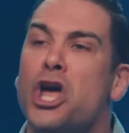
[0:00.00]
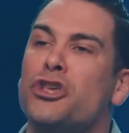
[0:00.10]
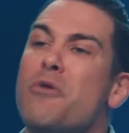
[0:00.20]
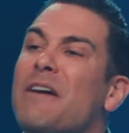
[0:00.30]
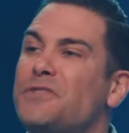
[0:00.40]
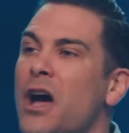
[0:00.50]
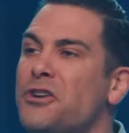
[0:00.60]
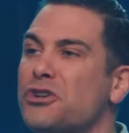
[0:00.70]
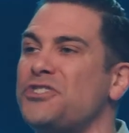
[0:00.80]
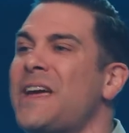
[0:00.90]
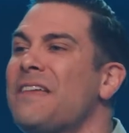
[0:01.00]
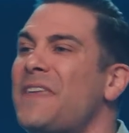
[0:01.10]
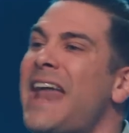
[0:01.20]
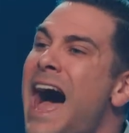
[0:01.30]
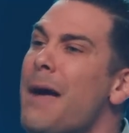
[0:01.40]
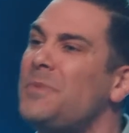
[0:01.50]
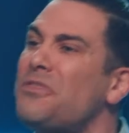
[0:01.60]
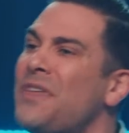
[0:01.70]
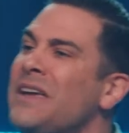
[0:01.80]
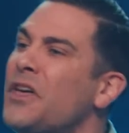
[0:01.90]
You have to understand that I'm the
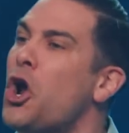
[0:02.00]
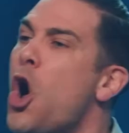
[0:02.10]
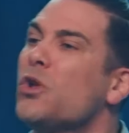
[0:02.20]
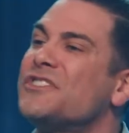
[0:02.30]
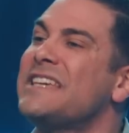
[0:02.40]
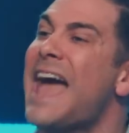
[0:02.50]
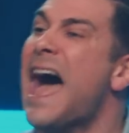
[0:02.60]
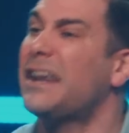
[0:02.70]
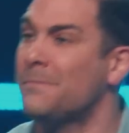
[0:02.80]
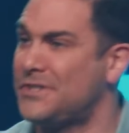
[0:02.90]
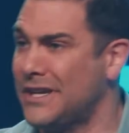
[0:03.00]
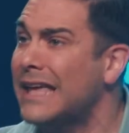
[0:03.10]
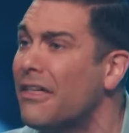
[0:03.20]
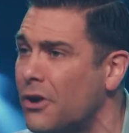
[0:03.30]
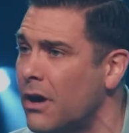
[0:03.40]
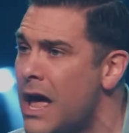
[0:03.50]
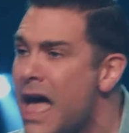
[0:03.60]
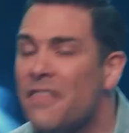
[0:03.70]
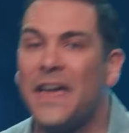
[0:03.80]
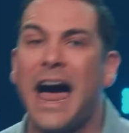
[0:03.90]
thing that holds the atoms together,
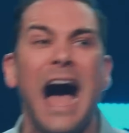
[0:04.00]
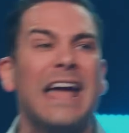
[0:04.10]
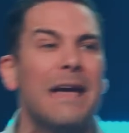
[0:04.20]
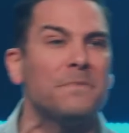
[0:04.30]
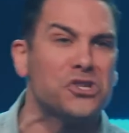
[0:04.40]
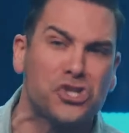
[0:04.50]
that I am the